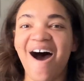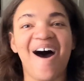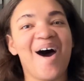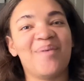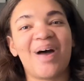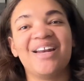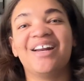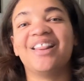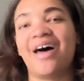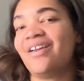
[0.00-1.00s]
I did
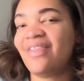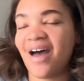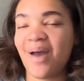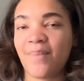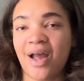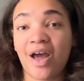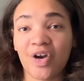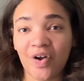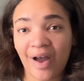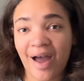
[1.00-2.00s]
a lot of that in my
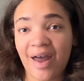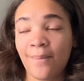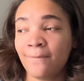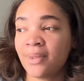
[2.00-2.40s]
undergrad